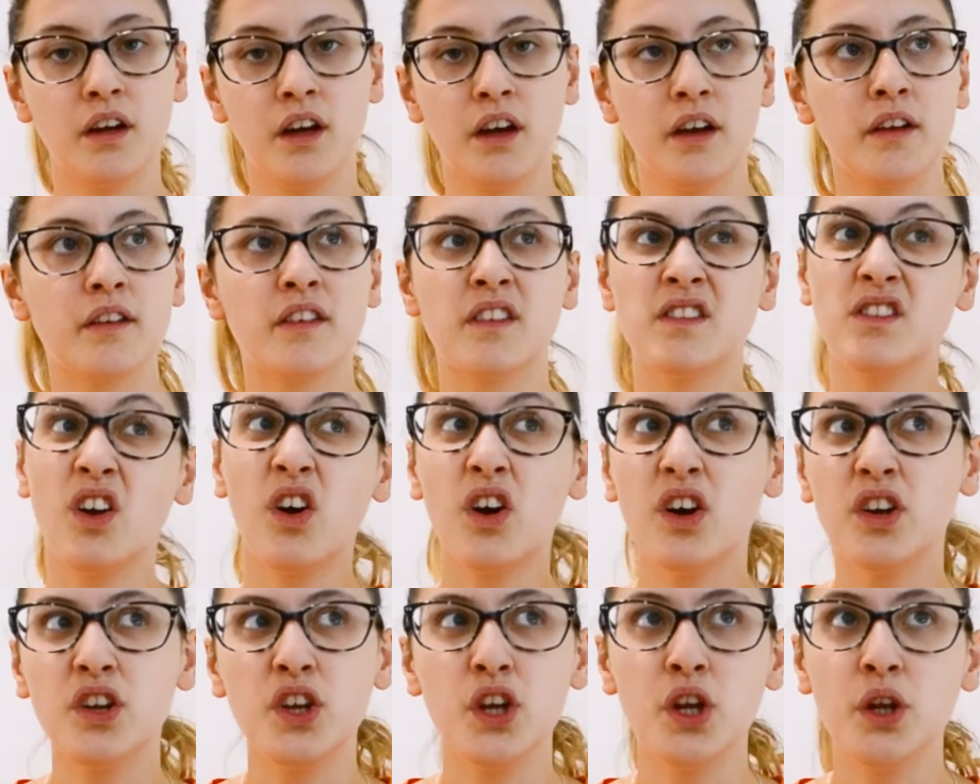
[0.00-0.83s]

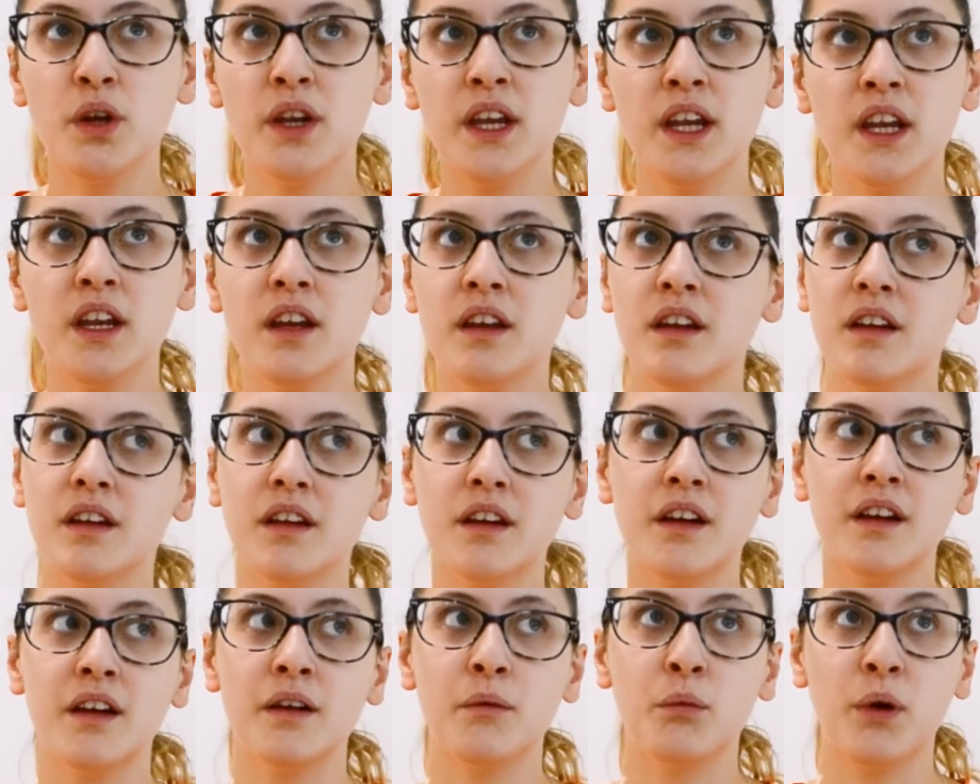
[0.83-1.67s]
started uni
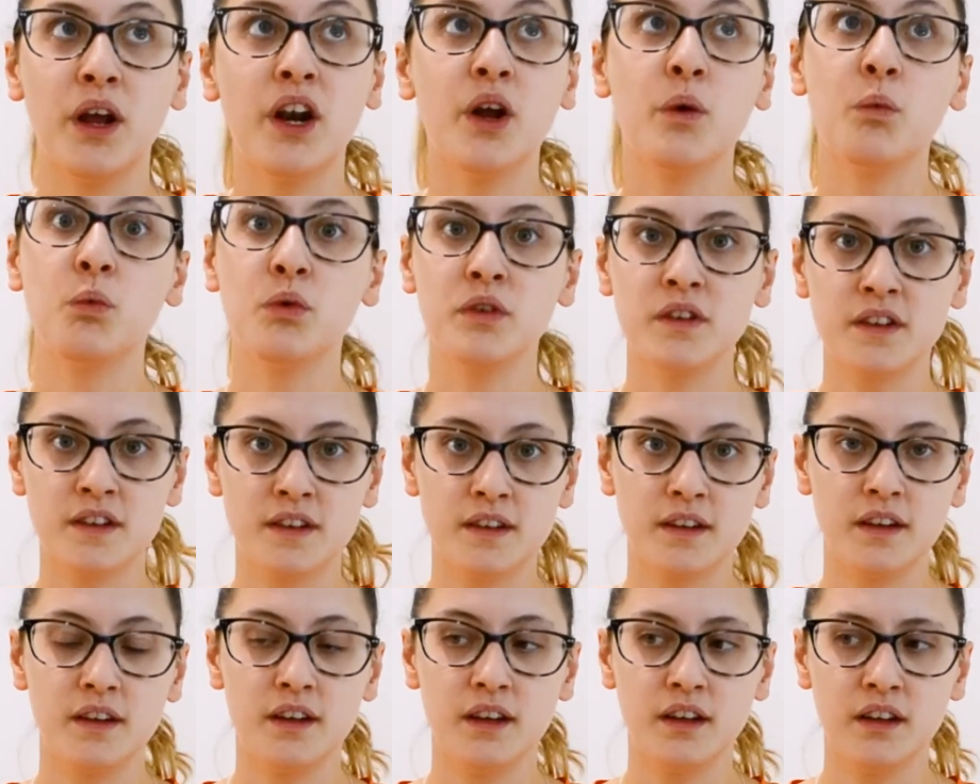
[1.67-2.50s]
when I was
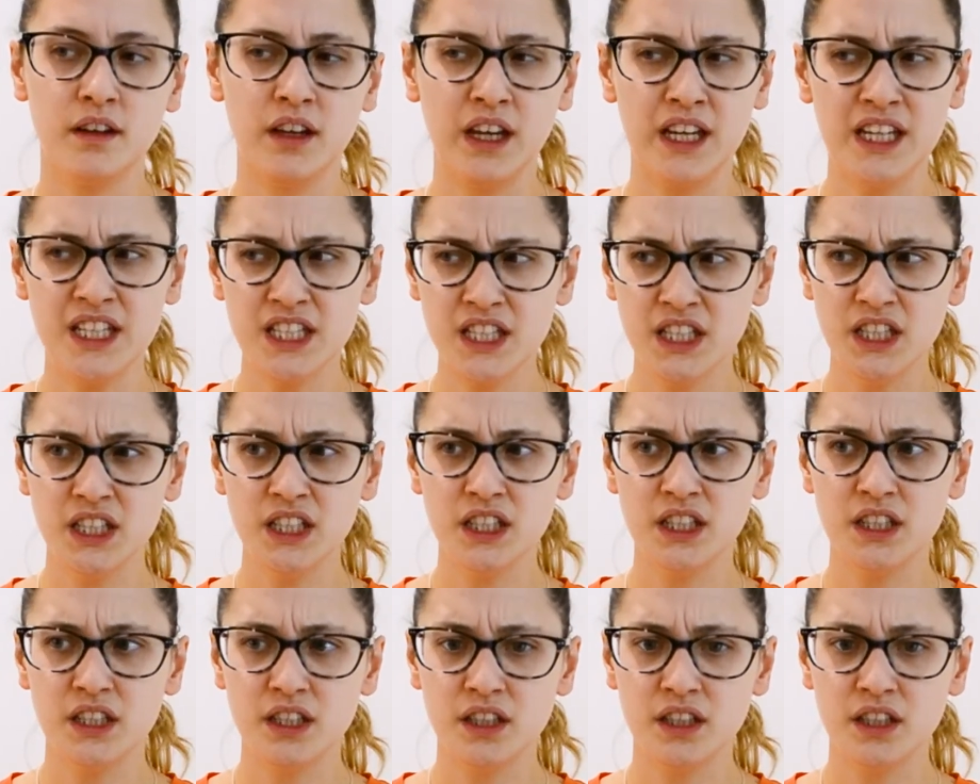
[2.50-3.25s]
18.